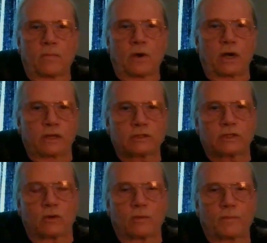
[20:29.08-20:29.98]
on its
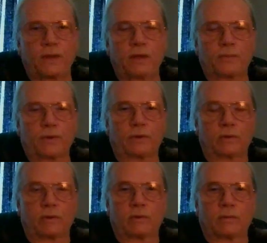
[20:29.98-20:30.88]
own people
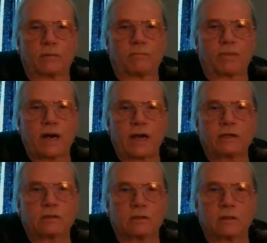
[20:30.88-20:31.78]
by,
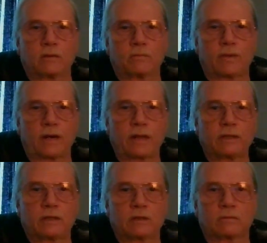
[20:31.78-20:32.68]
you know, by
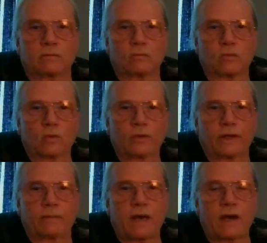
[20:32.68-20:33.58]
the
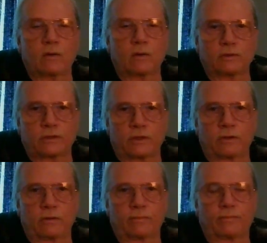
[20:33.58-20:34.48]
ruling powers
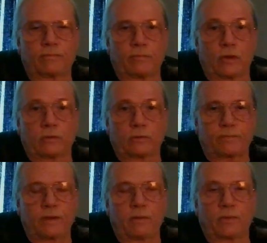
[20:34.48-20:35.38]
of those
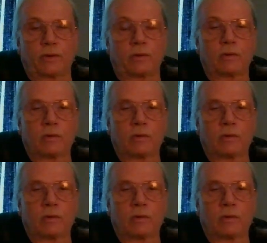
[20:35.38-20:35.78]
people.